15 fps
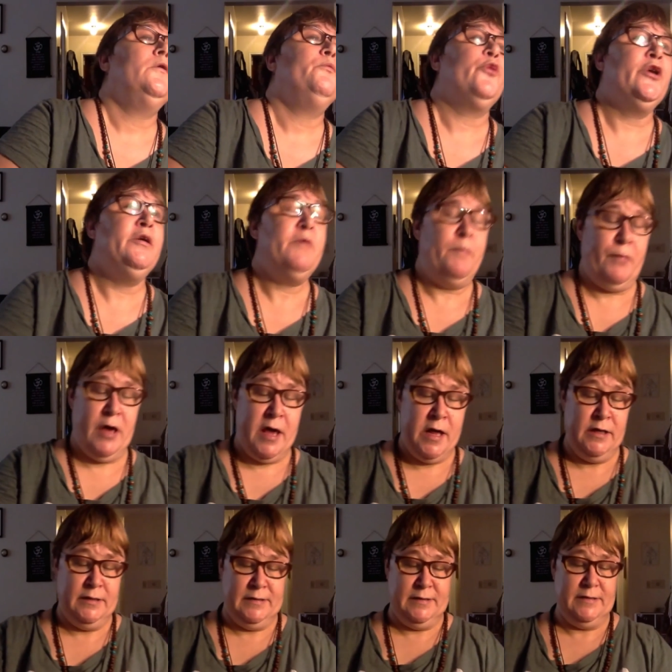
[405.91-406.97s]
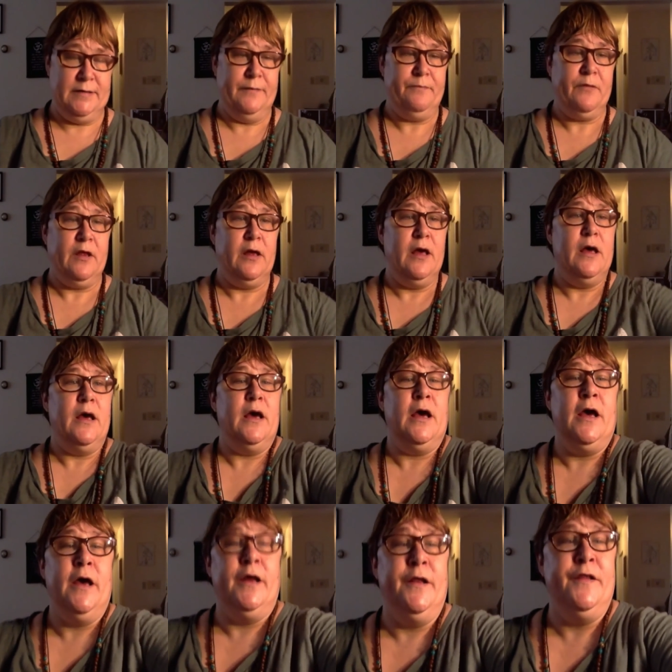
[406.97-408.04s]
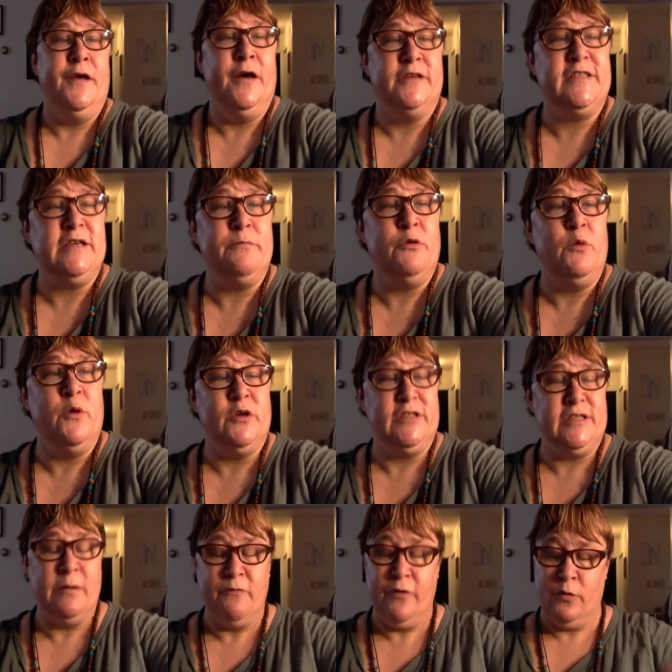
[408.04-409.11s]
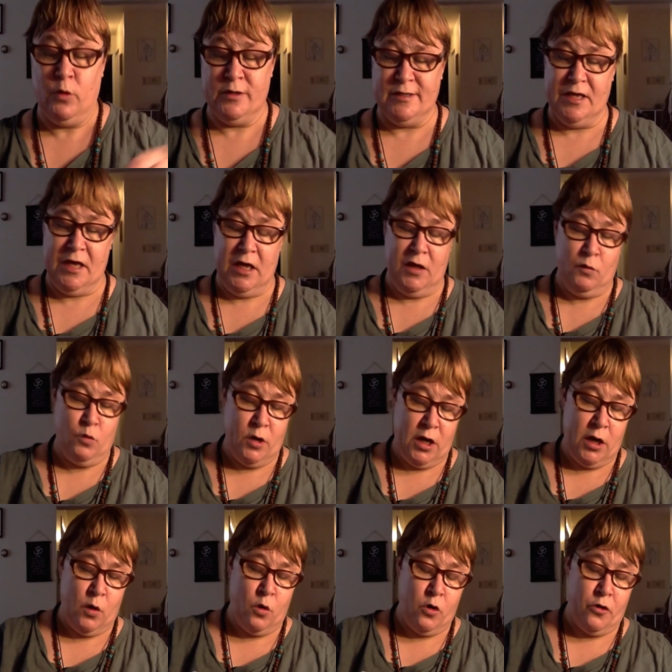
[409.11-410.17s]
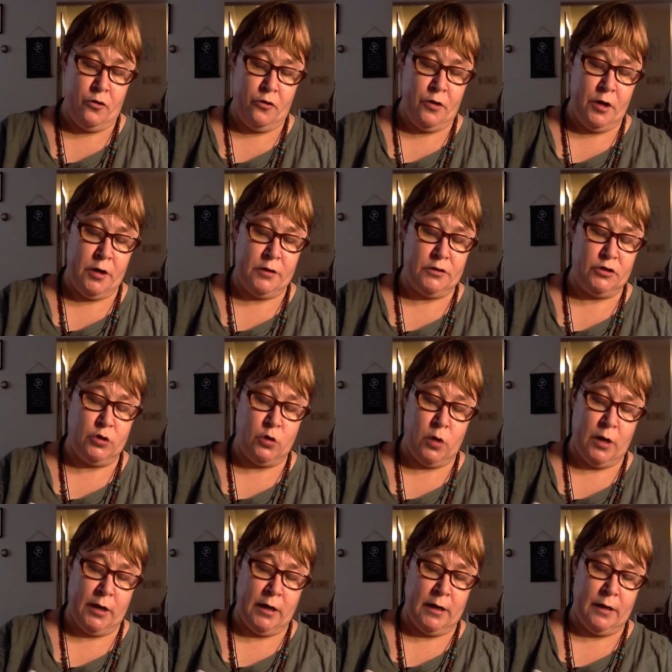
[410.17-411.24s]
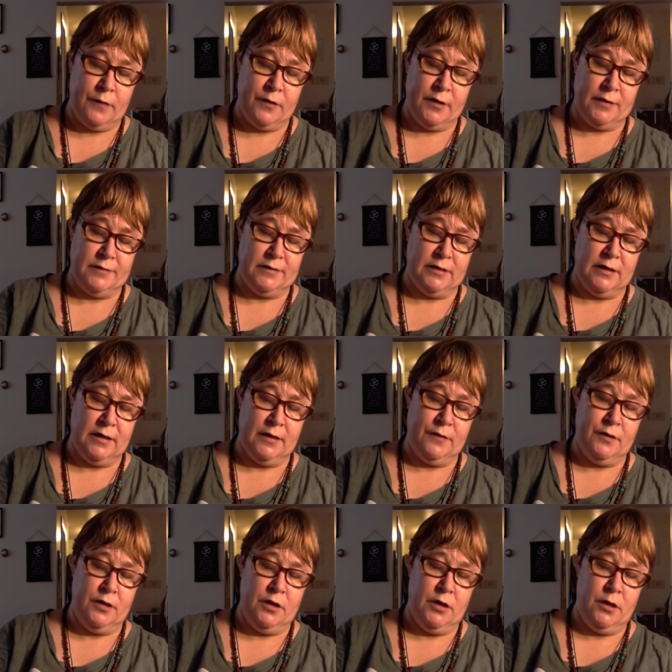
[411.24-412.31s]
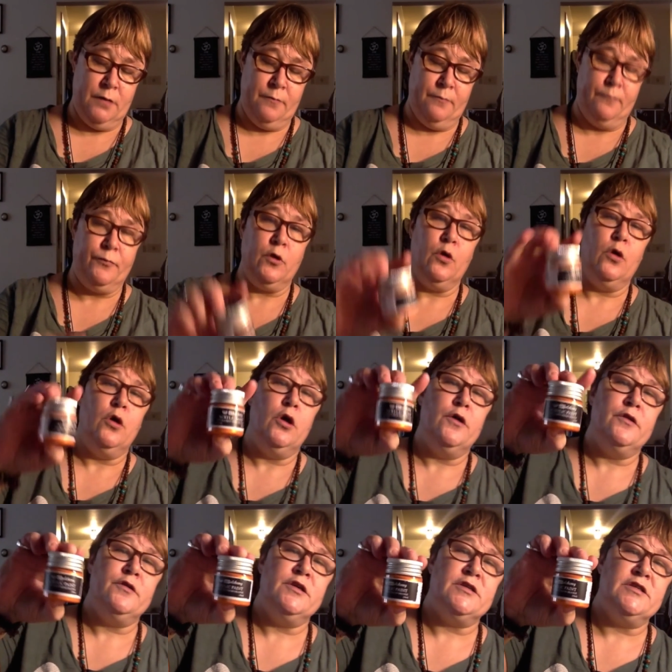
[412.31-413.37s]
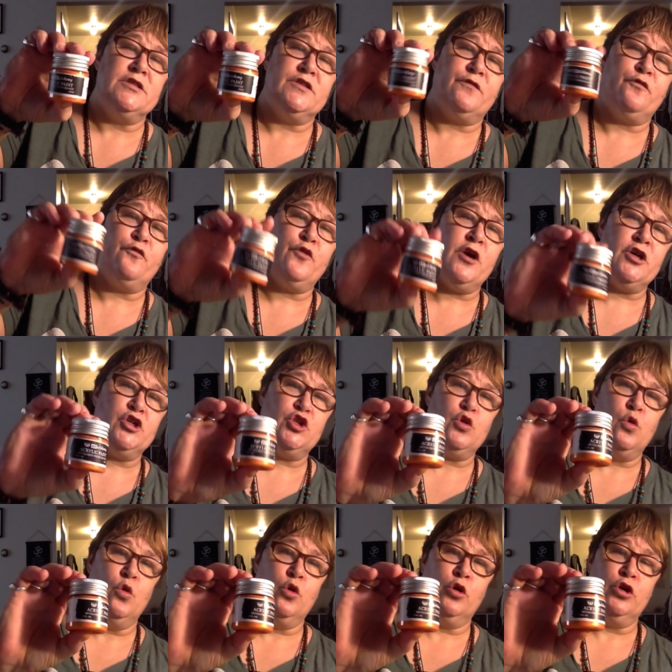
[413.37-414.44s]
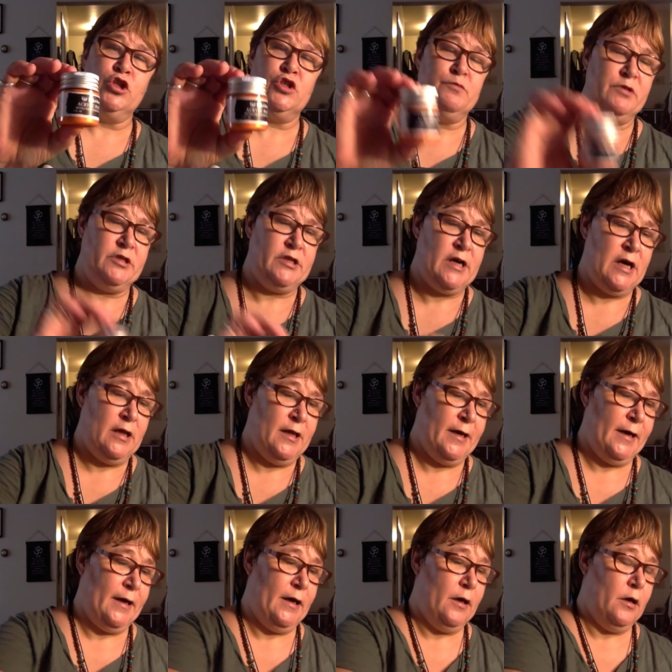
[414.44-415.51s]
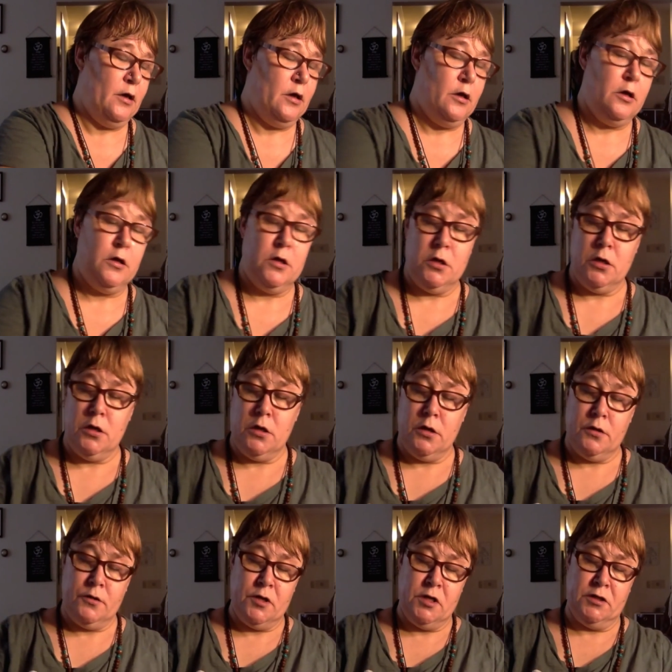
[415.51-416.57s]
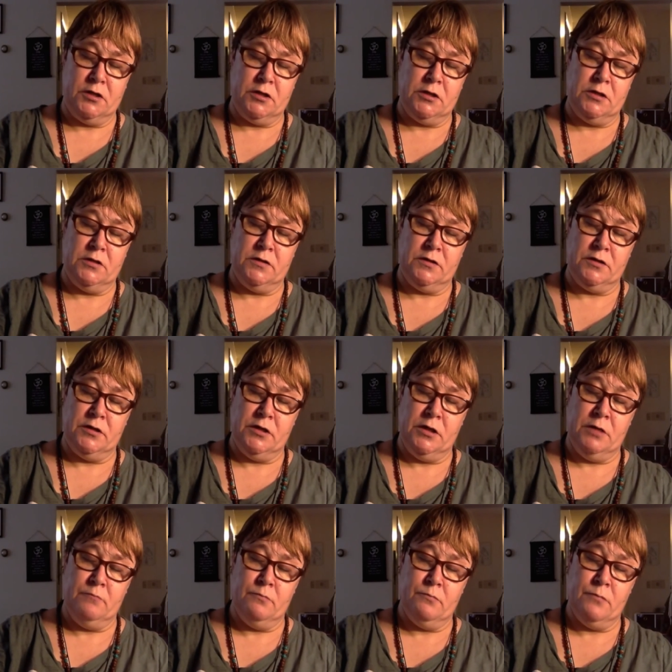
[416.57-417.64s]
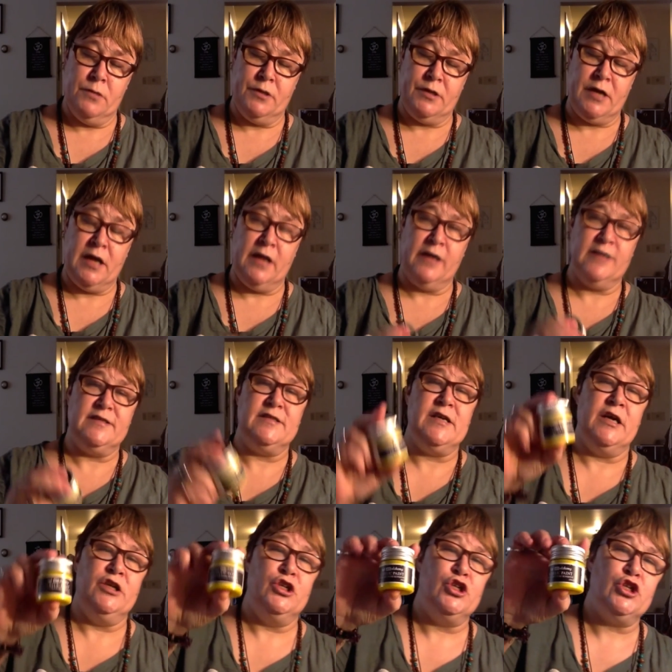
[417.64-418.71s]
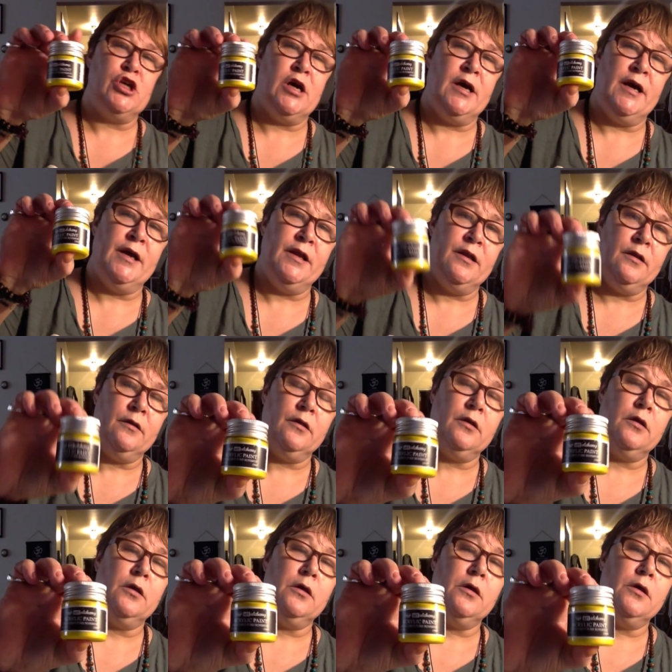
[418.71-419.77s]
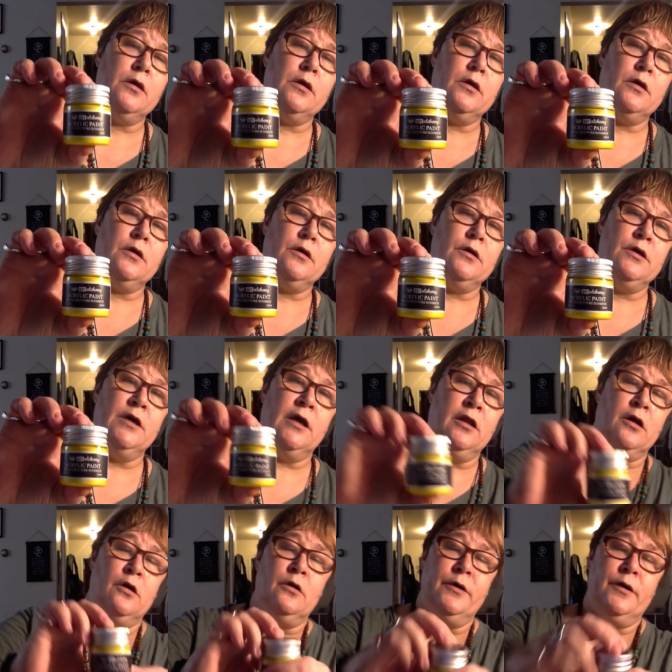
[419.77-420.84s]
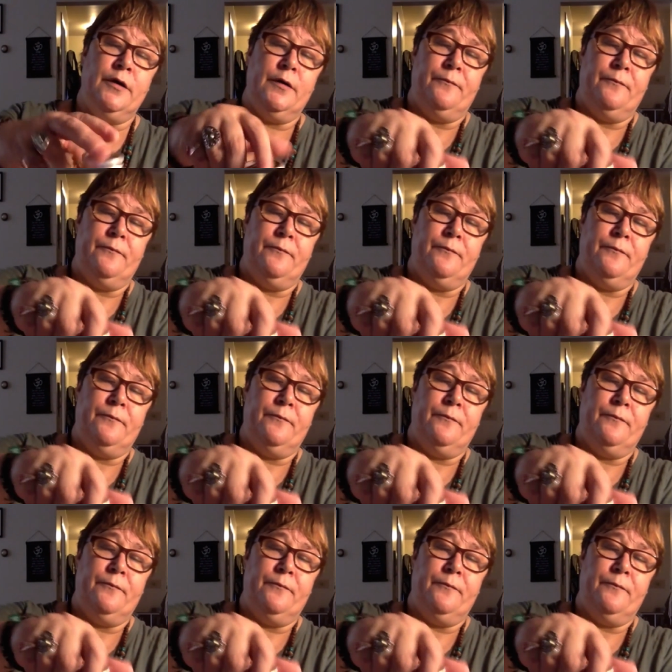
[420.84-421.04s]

Prima paints, and uh, some of some of it wasn't in when I ordered it, so I got this. I got the um, this is Fresh Orange Metallic. This is the Metallic Sunshine Yellow.